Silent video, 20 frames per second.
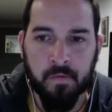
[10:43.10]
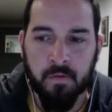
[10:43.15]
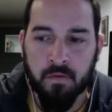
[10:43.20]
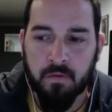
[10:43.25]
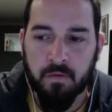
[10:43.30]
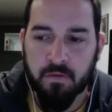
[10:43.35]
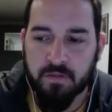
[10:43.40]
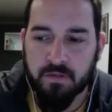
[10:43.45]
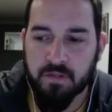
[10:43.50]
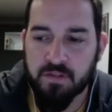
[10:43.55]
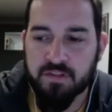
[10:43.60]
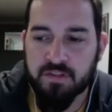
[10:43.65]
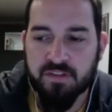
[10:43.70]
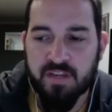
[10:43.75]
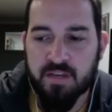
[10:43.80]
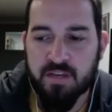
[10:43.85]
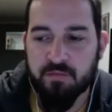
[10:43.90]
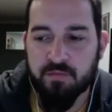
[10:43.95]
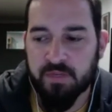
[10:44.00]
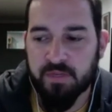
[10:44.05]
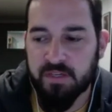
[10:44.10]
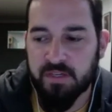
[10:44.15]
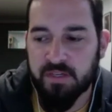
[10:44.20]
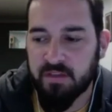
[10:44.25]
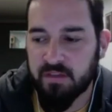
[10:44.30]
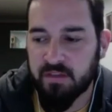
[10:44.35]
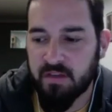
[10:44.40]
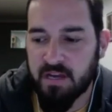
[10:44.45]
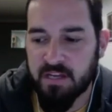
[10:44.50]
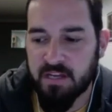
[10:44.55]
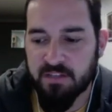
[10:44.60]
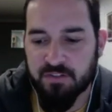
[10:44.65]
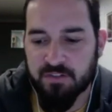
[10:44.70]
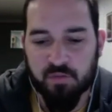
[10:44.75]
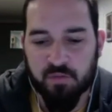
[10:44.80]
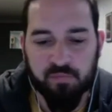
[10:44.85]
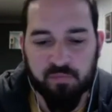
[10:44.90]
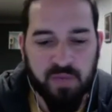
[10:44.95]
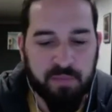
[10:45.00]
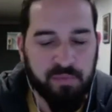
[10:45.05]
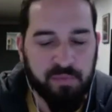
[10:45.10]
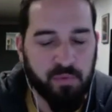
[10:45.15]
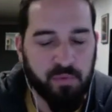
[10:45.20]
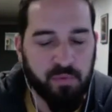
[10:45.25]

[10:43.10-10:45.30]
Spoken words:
So the same way that I assume people would